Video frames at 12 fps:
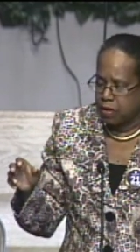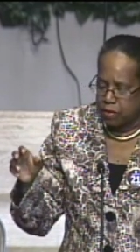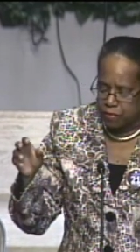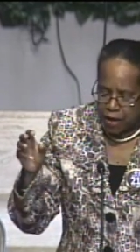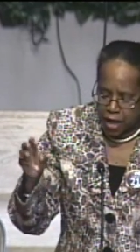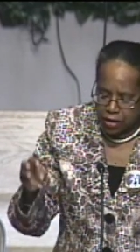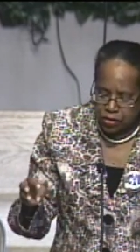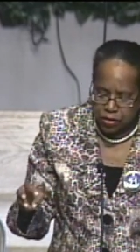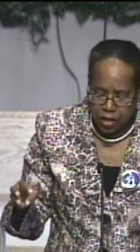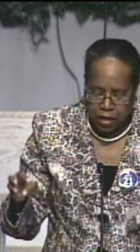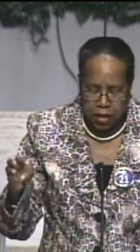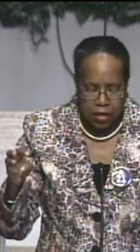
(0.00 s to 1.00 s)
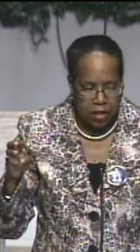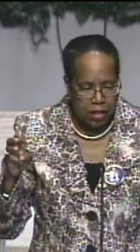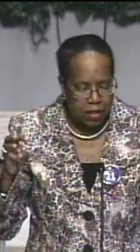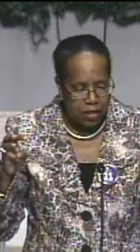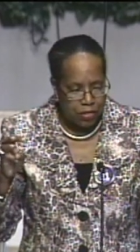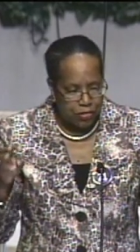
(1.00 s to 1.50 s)
Fasting,
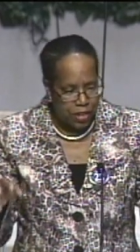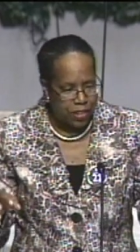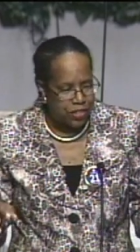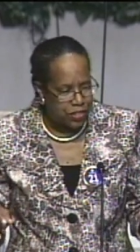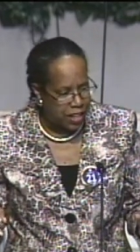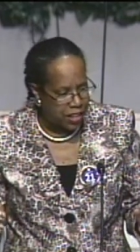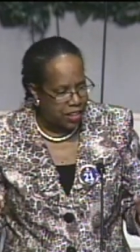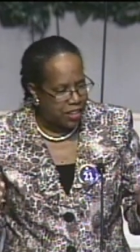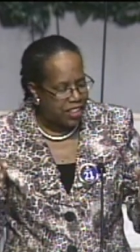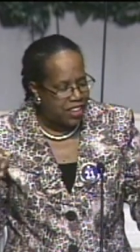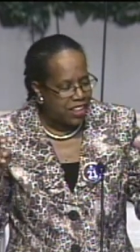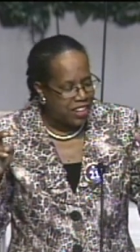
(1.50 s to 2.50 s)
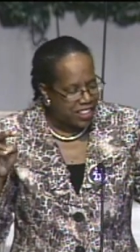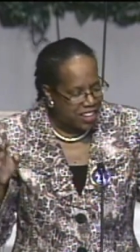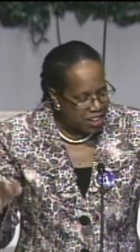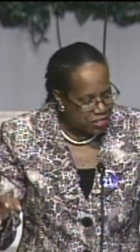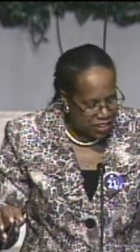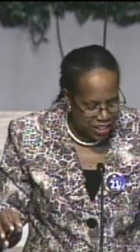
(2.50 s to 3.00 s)
feasting,
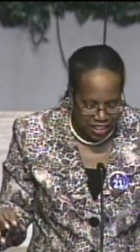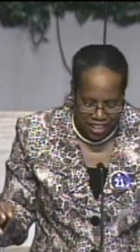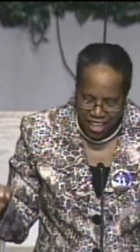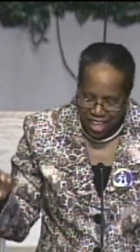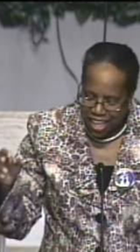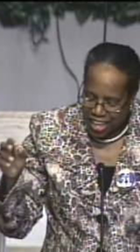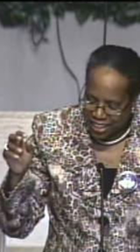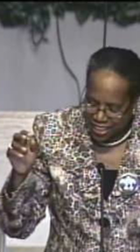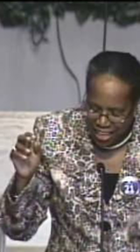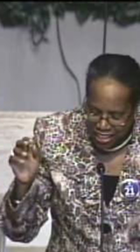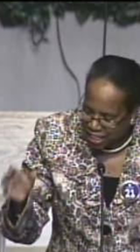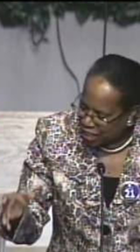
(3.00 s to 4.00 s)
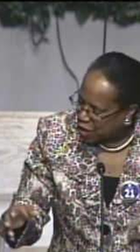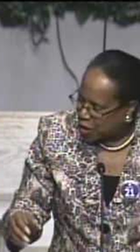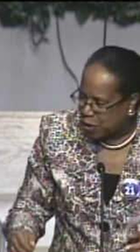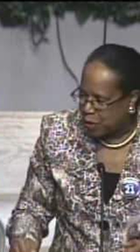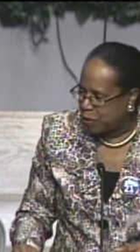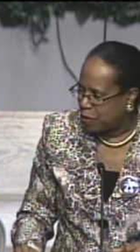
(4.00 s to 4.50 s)
loving, and letting
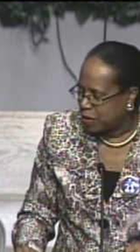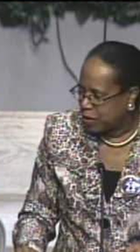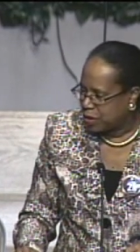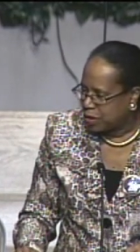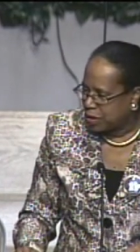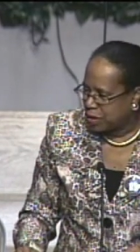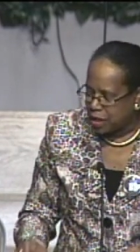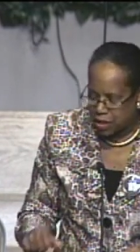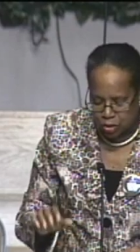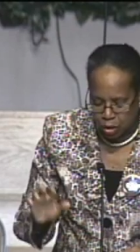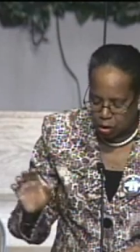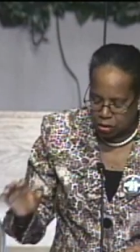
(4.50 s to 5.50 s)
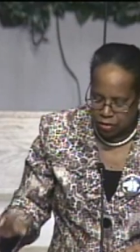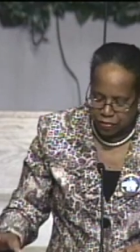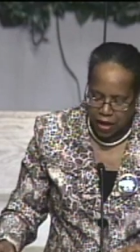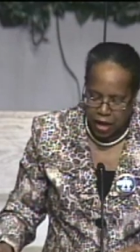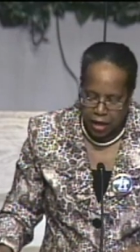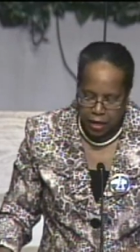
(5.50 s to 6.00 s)
go is all
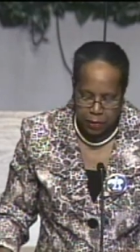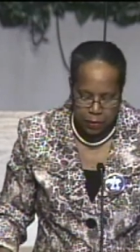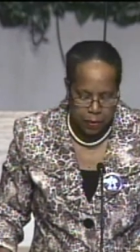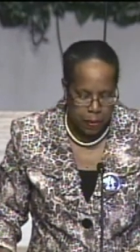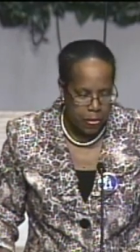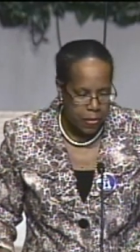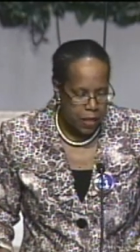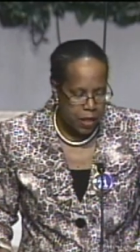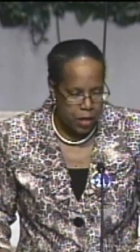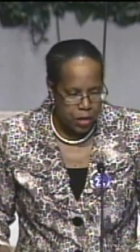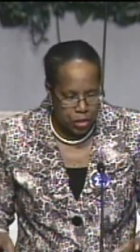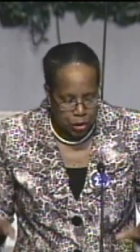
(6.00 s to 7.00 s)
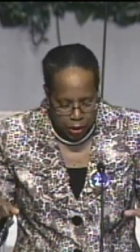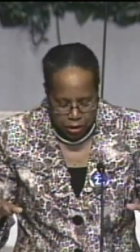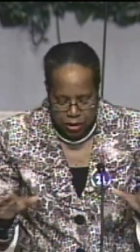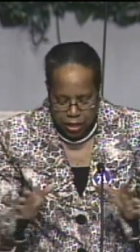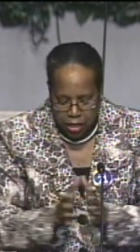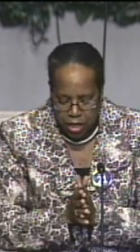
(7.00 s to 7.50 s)
divine. So I
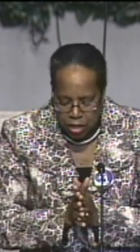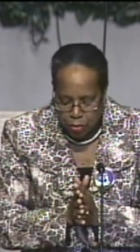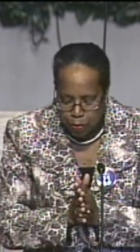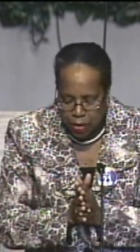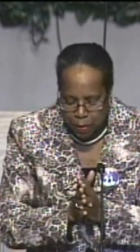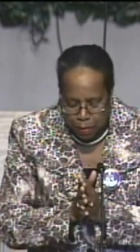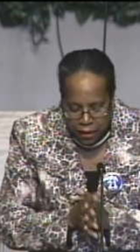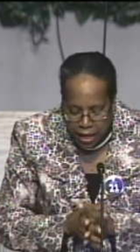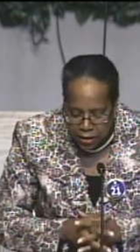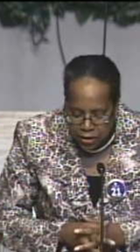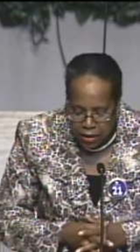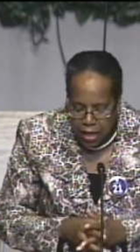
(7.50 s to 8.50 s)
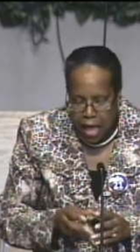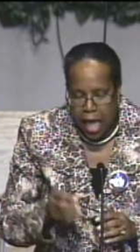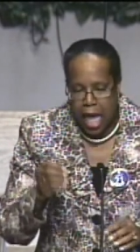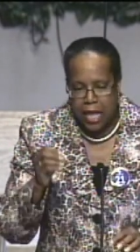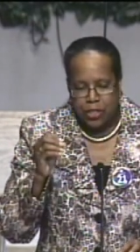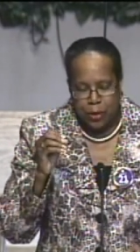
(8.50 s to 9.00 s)
say to you, be blessed
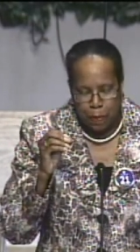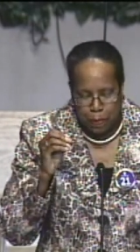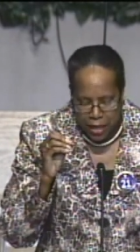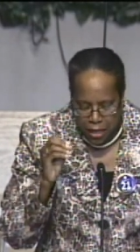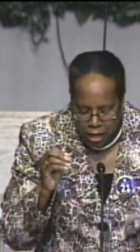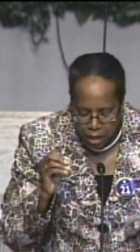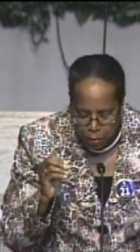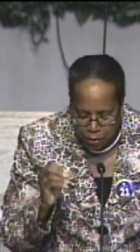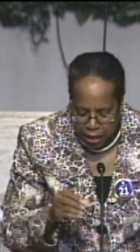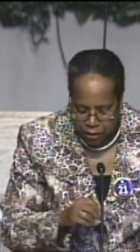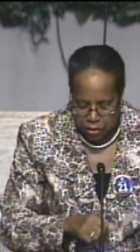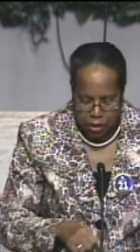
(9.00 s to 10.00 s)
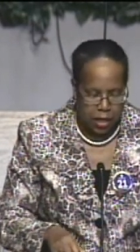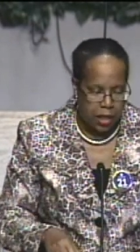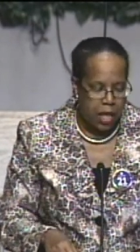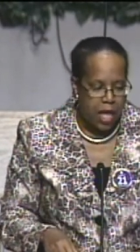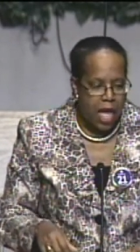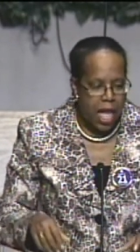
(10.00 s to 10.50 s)
and to be a blessing,
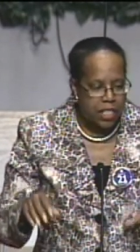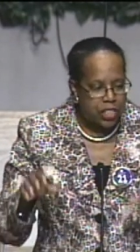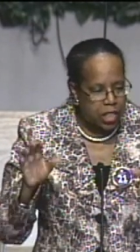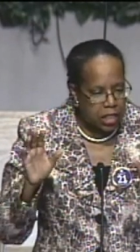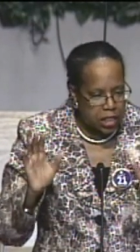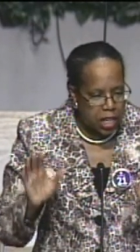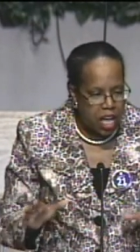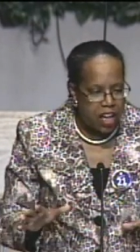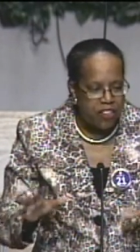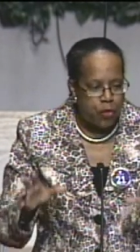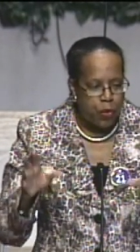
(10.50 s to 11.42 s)
and to love